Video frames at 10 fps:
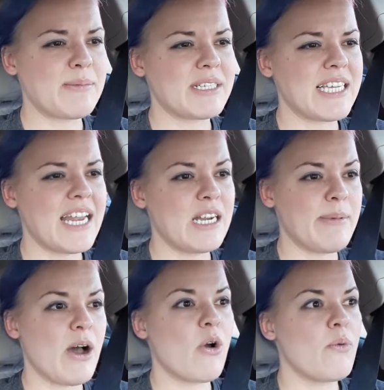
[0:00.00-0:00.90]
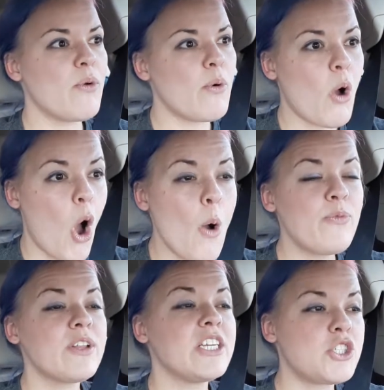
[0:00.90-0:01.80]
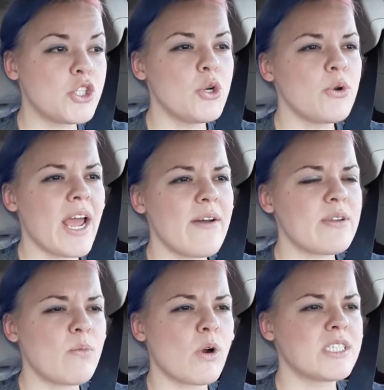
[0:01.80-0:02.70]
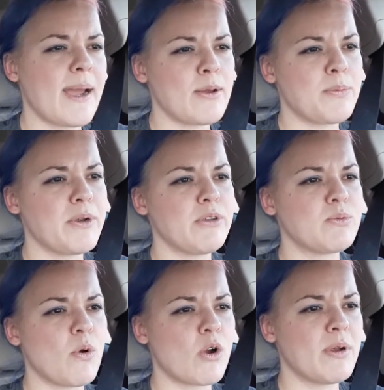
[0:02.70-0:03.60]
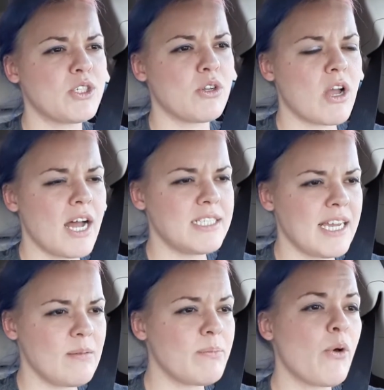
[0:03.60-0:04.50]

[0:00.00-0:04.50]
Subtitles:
I'm excited about hopefully soon having more time to produce more original content,